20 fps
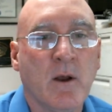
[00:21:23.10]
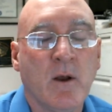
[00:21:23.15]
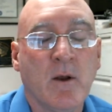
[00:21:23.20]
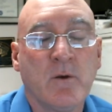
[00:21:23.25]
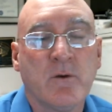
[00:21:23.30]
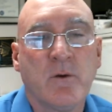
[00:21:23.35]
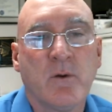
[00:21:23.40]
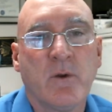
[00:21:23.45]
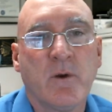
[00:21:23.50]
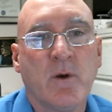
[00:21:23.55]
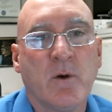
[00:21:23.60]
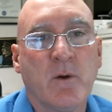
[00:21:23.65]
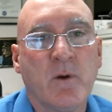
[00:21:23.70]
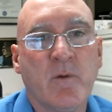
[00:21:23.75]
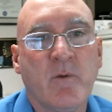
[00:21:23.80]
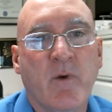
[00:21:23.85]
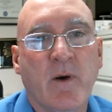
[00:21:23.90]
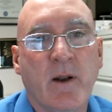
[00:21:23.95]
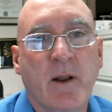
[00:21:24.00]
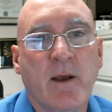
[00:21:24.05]
So the
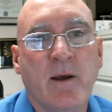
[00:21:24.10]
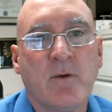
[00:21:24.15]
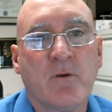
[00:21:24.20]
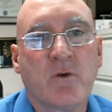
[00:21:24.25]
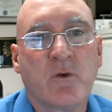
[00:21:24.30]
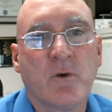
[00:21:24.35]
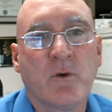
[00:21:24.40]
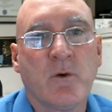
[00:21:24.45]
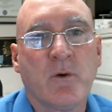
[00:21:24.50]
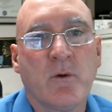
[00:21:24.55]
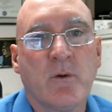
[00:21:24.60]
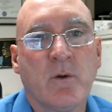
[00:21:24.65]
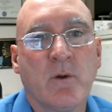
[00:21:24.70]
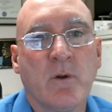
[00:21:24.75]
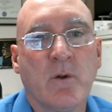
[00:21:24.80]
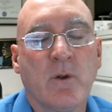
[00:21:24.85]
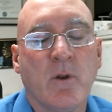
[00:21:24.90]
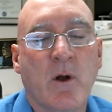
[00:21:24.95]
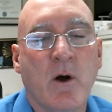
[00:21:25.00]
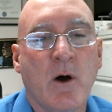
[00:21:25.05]
only financial
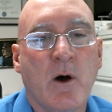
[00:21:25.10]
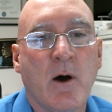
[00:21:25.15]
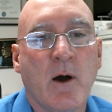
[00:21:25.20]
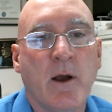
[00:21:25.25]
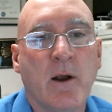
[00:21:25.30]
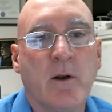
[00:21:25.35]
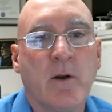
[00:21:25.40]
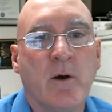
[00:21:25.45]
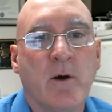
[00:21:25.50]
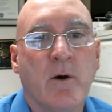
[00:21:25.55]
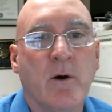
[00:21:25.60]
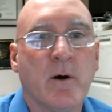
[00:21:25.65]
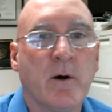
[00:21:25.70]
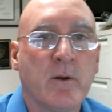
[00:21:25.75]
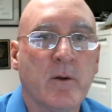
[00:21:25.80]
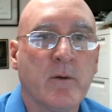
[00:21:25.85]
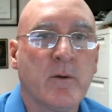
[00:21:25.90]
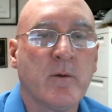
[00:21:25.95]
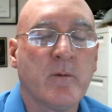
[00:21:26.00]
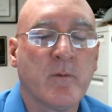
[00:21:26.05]
law I know
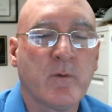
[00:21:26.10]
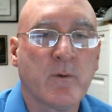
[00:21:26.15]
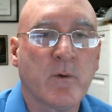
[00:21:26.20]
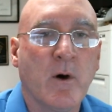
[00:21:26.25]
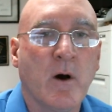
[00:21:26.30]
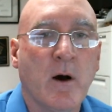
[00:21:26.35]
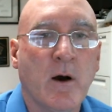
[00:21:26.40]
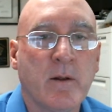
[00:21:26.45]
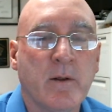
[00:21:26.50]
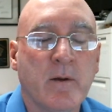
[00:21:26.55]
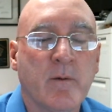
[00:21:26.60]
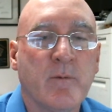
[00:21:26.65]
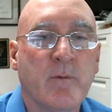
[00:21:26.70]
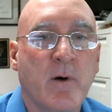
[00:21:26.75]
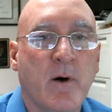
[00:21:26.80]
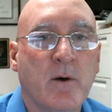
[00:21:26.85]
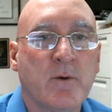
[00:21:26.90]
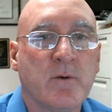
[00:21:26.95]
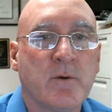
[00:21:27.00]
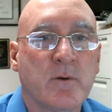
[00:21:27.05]
other than fraud that
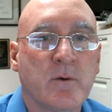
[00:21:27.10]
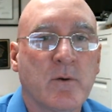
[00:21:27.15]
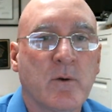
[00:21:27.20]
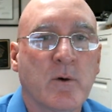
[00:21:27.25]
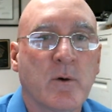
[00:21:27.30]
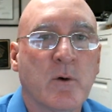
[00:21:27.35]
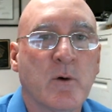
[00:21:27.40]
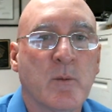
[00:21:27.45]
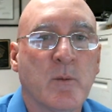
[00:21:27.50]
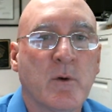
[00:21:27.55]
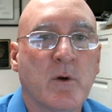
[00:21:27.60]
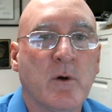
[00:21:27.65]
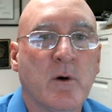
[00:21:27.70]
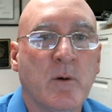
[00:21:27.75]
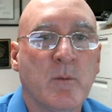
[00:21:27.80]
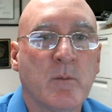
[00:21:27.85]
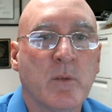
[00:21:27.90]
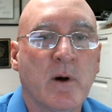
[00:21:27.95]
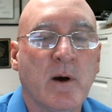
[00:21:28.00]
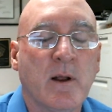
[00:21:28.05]
falls under the
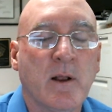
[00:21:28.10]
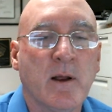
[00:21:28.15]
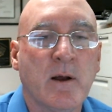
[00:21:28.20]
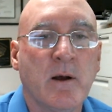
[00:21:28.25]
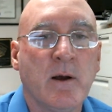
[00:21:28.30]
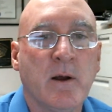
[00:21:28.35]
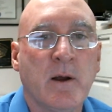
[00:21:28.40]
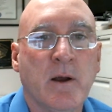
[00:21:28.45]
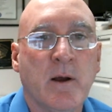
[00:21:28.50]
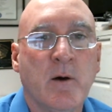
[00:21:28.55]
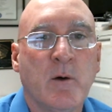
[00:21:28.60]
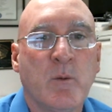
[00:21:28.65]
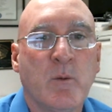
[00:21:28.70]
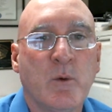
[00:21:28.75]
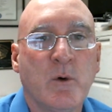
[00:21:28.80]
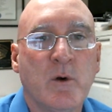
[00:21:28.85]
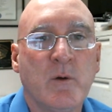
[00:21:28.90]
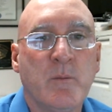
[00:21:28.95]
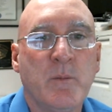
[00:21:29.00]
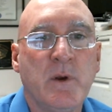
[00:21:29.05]
criminal umbrella
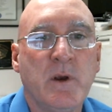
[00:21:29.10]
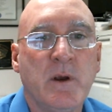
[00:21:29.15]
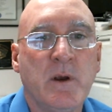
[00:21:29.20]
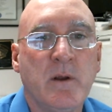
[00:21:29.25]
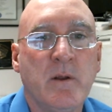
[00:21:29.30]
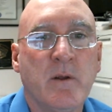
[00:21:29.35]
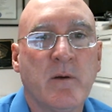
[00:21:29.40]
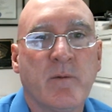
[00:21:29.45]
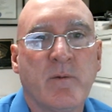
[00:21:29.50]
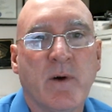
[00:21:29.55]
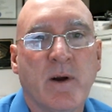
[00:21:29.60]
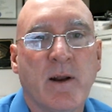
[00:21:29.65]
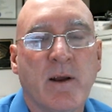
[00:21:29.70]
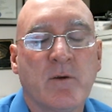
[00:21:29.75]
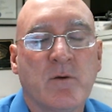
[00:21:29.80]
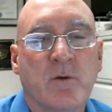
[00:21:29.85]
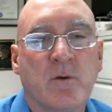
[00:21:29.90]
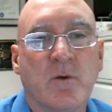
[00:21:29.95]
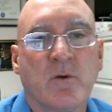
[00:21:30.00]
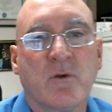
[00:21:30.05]
would be the
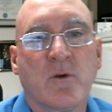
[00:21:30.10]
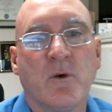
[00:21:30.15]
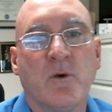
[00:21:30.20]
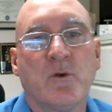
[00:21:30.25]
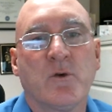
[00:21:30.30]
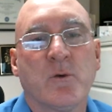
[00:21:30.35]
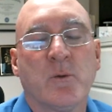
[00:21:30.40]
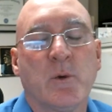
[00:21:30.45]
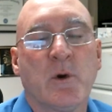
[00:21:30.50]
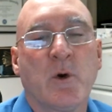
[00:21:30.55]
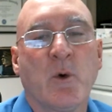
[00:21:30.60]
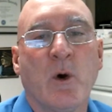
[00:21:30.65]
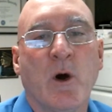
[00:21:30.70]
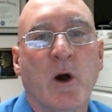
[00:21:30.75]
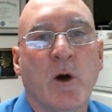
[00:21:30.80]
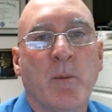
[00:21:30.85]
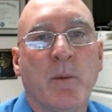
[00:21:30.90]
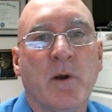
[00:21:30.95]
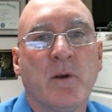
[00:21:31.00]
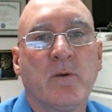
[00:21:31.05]
financial disclosure
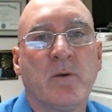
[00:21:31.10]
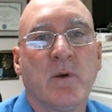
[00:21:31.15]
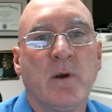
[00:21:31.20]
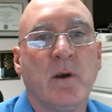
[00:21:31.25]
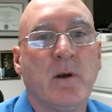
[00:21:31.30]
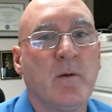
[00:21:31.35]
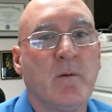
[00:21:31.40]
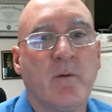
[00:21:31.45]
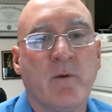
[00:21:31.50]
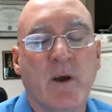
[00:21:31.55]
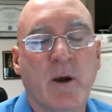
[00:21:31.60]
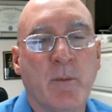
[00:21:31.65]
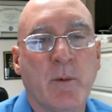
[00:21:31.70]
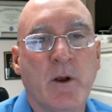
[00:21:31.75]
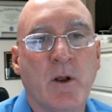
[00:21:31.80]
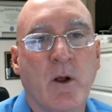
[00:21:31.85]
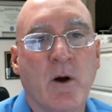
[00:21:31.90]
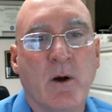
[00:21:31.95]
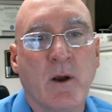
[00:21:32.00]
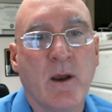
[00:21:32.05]
requirements in
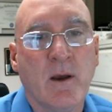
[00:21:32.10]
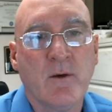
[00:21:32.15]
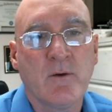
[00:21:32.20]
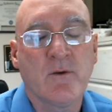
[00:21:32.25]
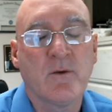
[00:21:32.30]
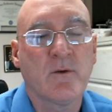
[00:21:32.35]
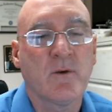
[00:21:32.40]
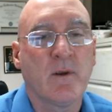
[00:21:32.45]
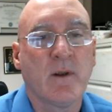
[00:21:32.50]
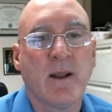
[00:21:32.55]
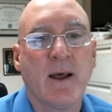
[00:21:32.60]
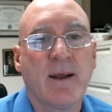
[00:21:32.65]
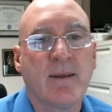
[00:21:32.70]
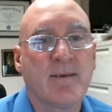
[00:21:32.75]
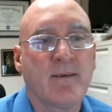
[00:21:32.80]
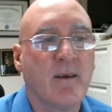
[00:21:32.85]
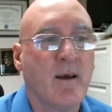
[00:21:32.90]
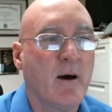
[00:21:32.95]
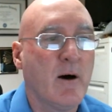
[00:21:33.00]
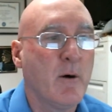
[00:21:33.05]
family law cases, and
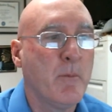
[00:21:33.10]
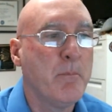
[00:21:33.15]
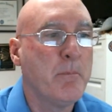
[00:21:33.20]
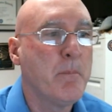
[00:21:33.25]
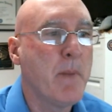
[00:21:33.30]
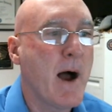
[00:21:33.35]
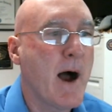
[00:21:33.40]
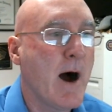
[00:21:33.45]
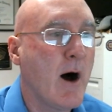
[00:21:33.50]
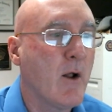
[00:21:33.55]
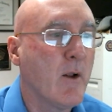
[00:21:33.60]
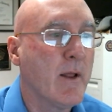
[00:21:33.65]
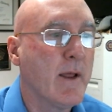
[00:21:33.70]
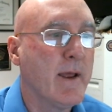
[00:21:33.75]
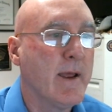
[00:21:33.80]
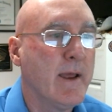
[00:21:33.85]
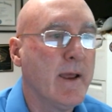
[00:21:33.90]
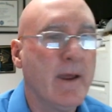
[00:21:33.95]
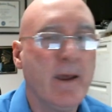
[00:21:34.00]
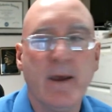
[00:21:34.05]
that's about
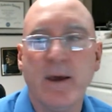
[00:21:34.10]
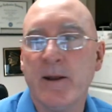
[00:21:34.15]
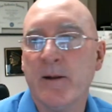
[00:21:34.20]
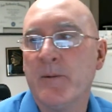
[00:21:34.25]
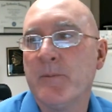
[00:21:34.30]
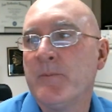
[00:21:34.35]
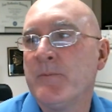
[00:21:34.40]
it.